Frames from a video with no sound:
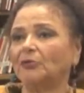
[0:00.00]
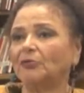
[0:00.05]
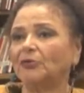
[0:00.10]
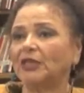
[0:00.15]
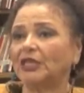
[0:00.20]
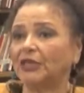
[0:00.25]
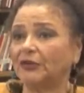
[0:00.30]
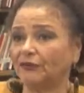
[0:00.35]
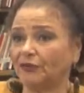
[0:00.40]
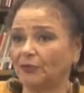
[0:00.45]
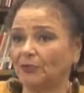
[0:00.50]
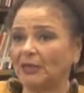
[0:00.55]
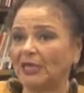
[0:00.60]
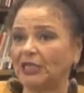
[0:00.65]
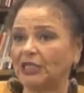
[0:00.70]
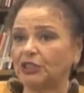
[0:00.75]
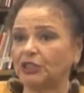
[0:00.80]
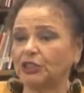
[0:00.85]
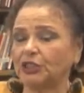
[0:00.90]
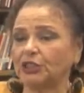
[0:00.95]
the
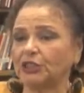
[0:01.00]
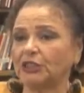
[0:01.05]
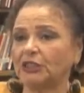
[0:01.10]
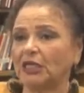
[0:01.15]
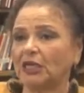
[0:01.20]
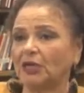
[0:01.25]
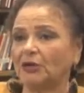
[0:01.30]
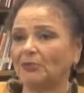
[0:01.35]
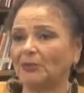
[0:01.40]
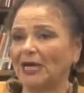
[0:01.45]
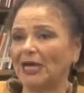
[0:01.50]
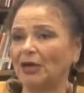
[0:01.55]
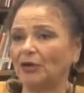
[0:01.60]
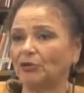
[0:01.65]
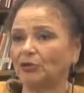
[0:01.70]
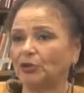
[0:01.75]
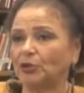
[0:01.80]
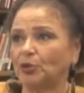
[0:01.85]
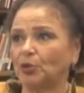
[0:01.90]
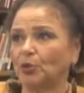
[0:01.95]
information about
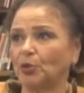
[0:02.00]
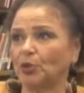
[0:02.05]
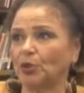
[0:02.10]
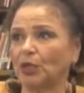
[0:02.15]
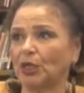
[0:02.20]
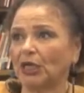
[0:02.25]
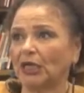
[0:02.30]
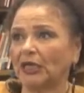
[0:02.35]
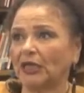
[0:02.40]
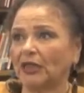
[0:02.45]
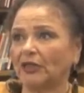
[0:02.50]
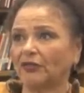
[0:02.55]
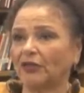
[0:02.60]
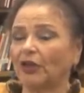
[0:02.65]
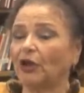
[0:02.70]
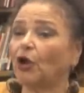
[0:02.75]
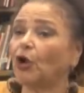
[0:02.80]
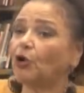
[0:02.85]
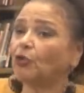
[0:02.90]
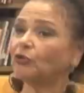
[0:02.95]

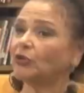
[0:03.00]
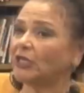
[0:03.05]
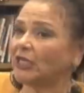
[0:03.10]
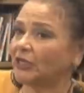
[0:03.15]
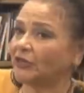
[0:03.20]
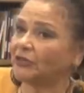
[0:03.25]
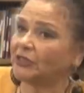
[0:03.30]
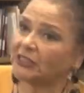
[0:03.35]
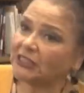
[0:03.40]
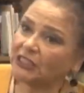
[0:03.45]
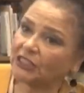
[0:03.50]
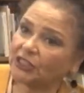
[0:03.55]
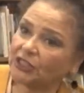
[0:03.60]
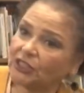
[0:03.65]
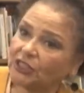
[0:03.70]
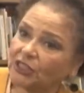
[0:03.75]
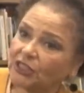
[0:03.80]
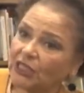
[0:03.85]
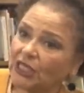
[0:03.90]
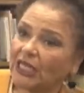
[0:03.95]
their own
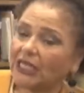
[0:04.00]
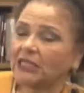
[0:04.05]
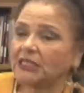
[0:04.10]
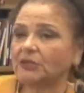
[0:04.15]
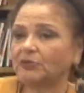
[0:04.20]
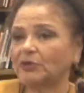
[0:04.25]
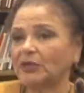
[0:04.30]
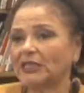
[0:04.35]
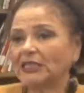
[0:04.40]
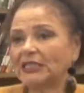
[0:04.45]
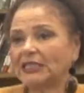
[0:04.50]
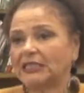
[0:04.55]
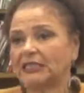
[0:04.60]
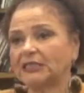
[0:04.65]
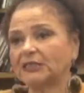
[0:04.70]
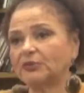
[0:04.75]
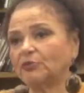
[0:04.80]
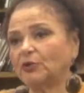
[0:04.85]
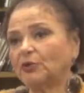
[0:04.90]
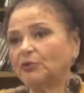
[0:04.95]
heritage as well
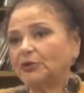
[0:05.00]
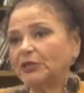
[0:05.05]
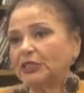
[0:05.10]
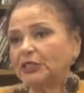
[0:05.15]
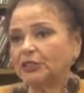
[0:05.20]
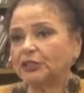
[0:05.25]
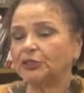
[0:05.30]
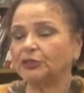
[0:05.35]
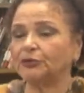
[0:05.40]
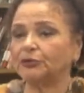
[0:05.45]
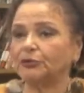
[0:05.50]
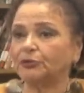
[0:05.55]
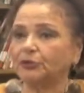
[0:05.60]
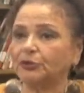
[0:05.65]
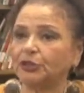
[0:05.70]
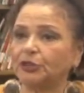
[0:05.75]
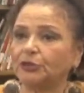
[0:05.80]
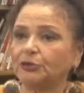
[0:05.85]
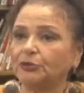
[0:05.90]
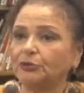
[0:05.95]
as what we can do
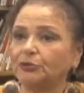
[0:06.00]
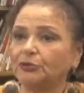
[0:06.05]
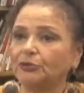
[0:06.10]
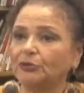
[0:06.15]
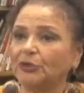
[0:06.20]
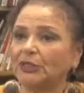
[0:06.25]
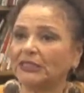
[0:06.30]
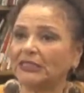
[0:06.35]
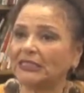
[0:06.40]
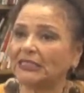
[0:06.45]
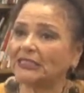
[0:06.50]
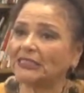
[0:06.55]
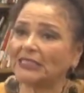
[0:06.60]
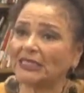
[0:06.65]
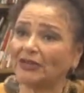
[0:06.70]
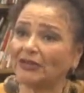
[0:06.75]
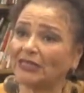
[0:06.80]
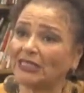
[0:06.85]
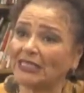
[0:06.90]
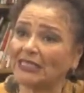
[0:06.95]
to assist
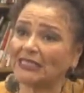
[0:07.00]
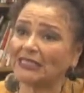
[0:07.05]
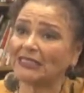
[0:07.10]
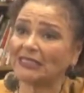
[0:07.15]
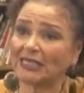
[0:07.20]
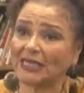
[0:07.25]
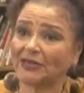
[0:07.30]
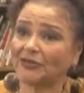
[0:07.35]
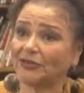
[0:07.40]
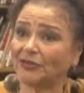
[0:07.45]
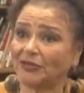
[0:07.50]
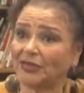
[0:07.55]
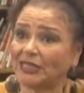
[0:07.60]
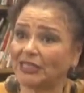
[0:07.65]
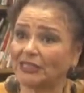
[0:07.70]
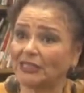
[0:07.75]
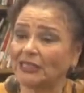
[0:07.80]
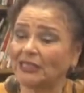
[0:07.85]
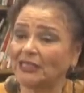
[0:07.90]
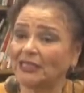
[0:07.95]
our kids other
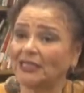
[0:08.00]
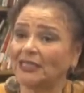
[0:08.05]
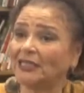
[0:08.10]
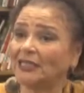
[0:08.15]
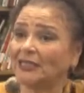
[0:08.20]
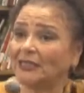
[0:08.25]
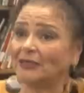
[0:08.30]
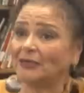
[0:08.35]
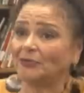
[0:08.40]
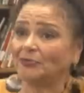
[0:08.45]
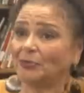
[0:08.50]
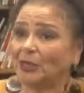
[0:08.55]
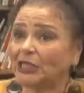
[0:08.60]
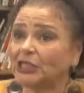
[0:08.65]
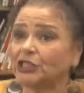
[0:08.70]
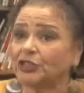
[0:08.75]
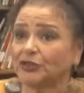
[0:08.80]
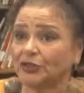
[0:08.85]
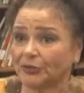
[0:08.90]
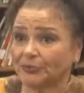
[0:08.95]
than
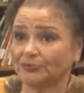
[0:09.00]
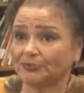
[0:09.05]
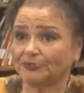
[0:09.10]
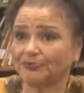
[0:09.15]
punish them.